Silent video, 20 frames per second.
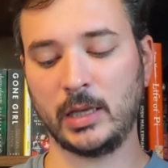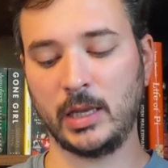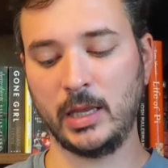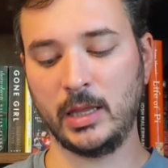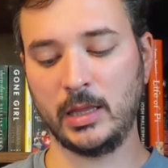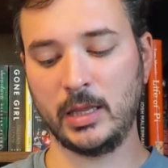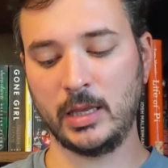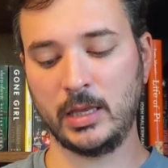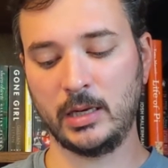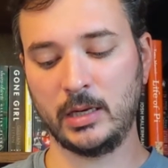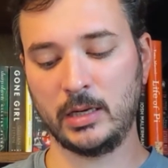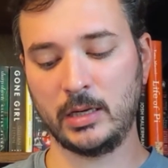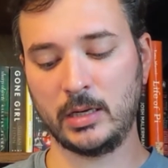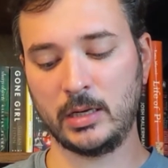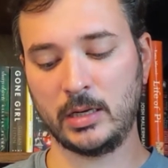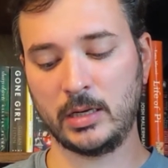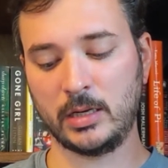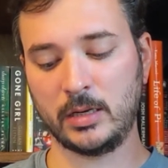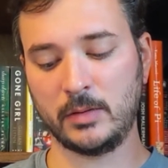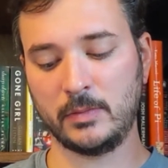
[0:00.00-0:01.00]
And then
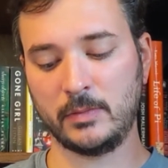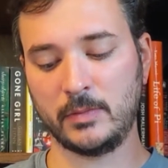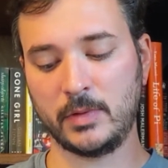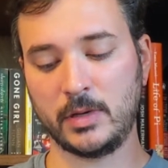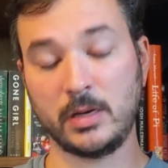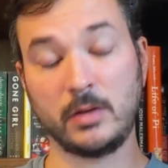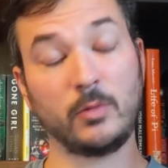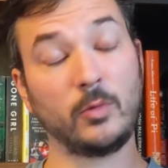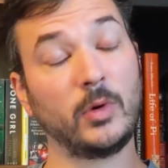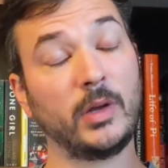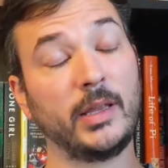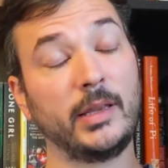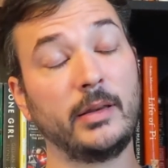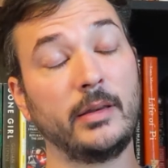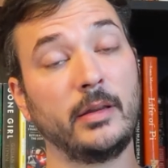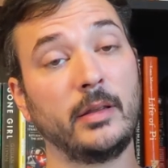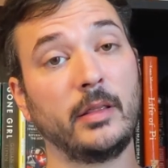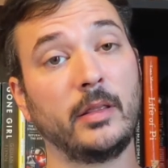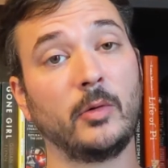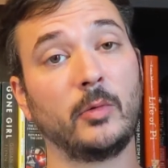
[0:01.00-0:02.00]
um, when
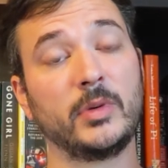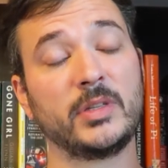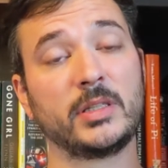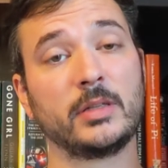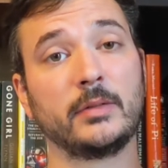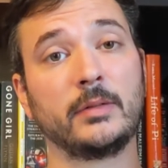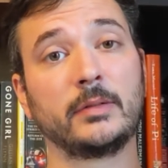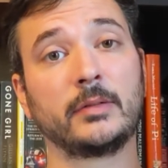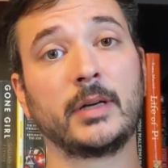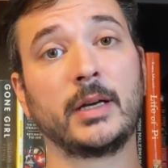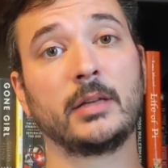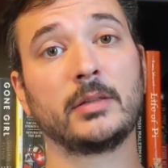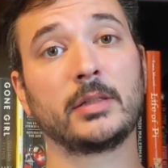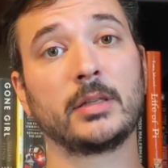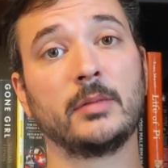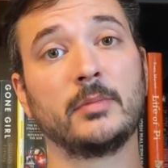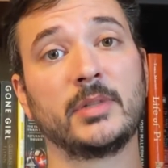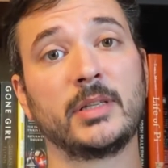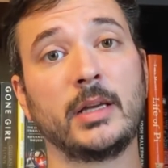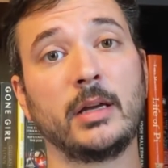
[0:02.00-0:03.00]
The Wisdom of Crowds
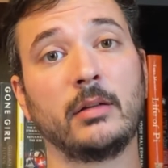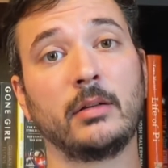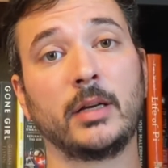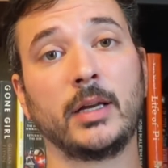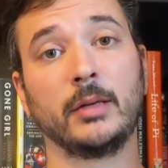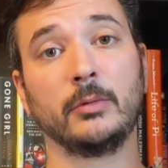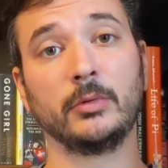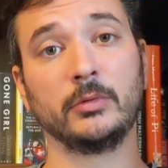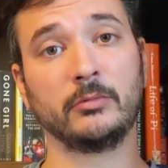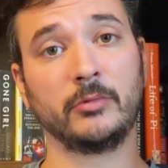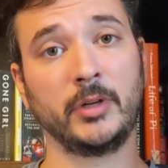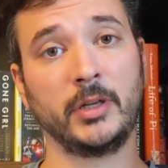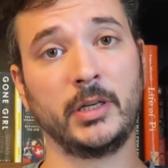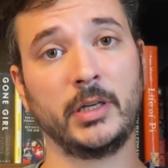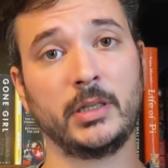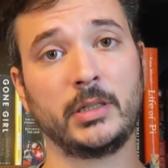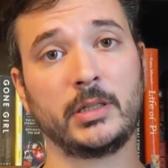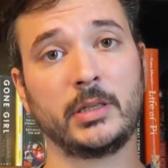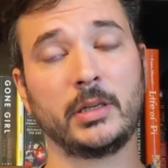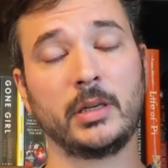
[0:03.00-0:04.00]
comes out, I will read
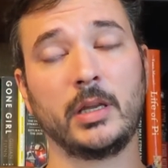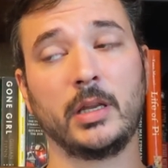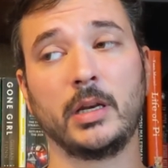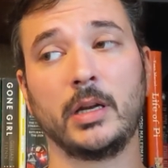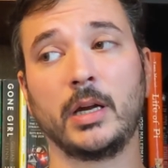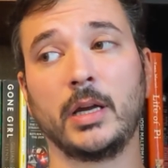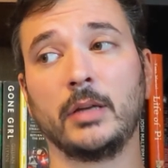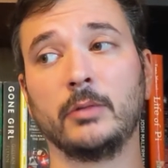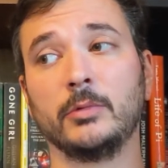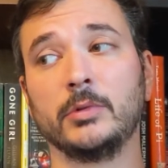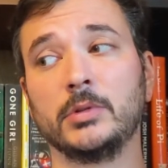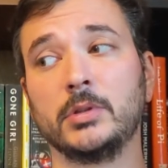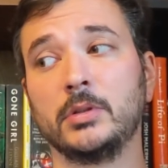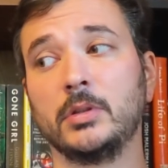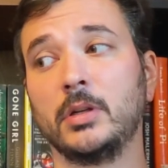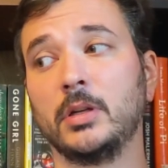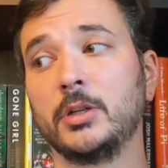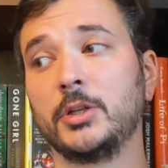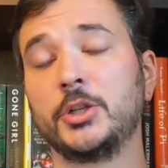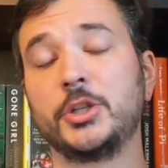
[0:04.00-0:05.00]
it and I
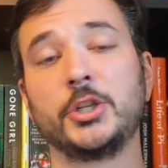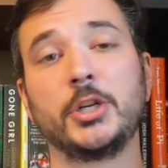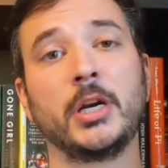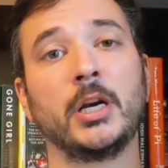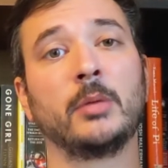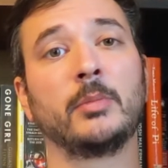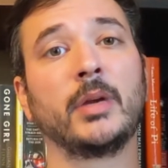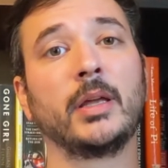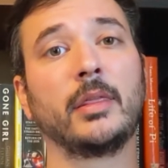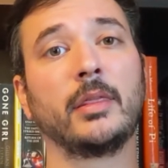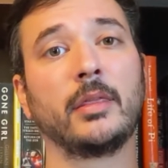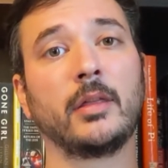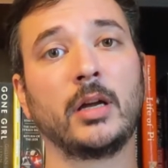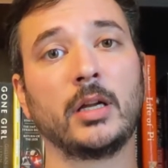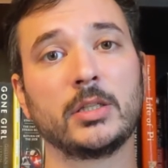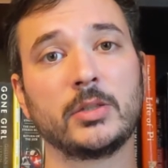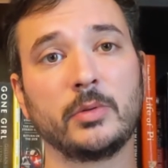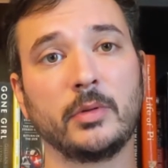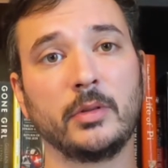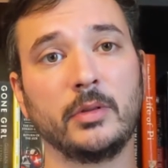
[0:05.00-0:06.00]
will share my
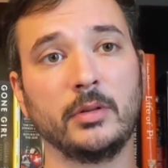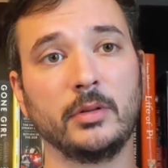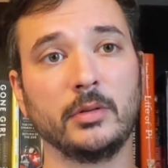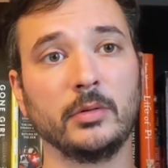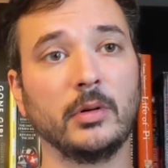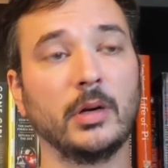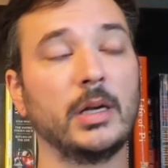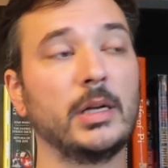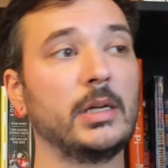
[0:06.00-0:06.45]
thoughts with you